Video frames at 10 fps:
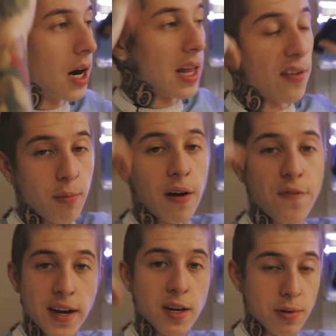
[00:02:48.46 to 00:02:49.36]
I like for my
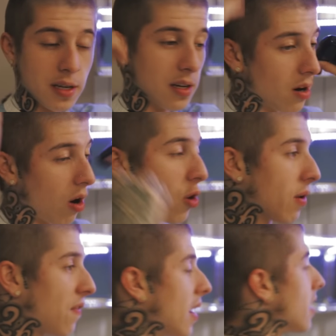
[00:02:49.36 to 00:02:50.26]
fade to be all the
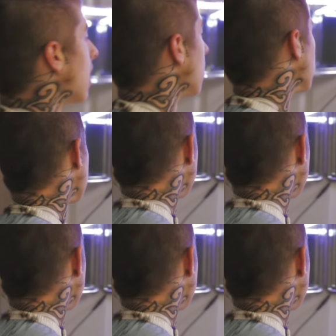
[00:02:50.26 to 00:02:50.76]
way faded out.